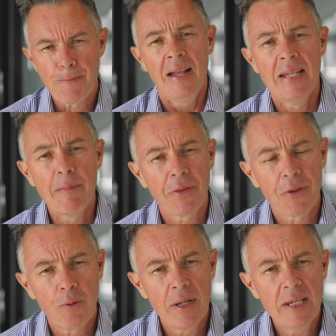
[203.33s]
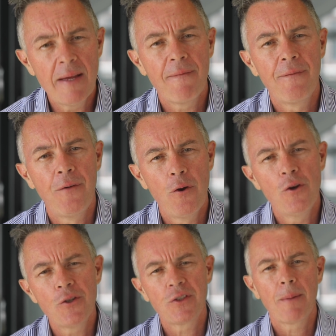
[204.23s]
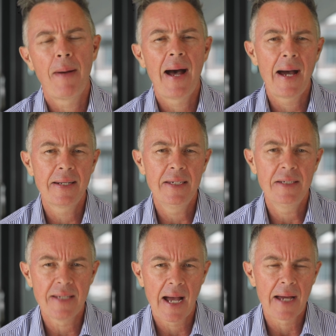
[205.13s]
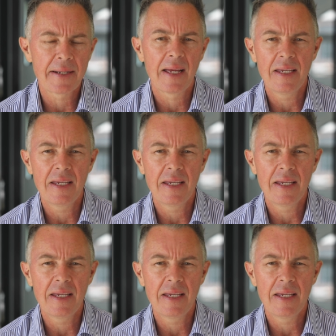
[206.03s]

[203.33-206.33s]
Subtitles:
Number 3, first-party data